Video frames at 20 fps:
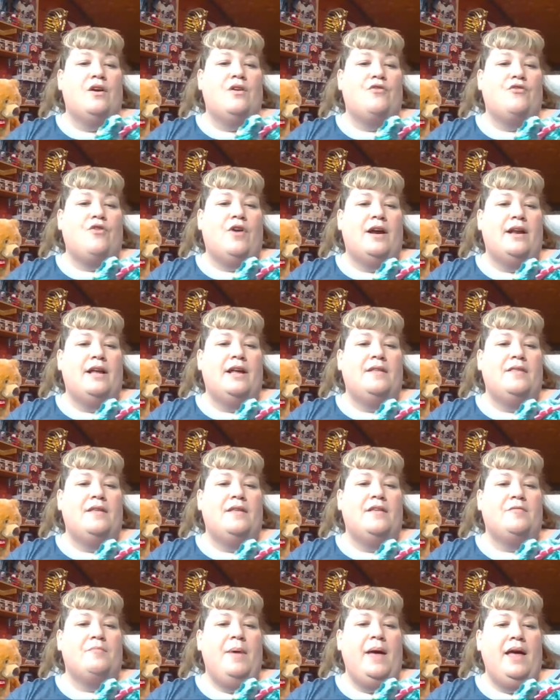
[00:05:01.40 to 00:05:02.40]
trying to get
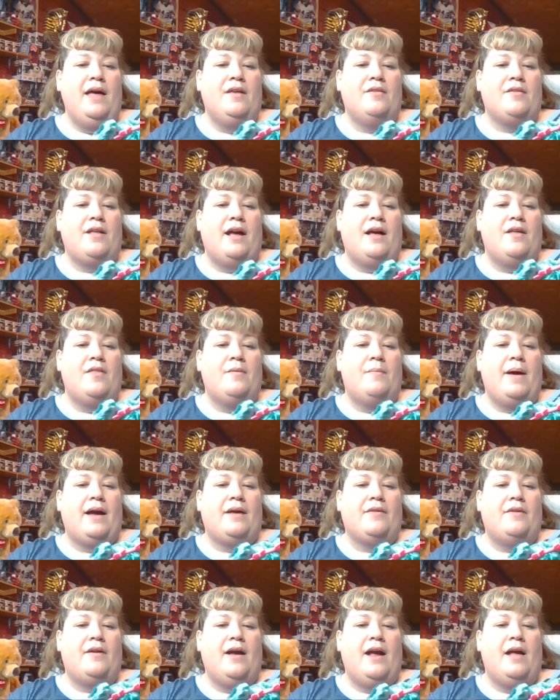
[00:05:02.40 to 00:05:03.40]
these pegs out of the back
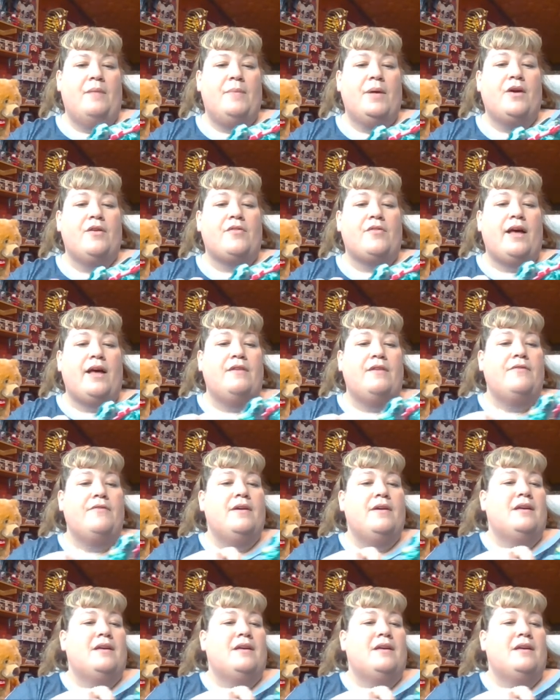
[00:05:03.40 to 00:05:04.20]
of their head because I've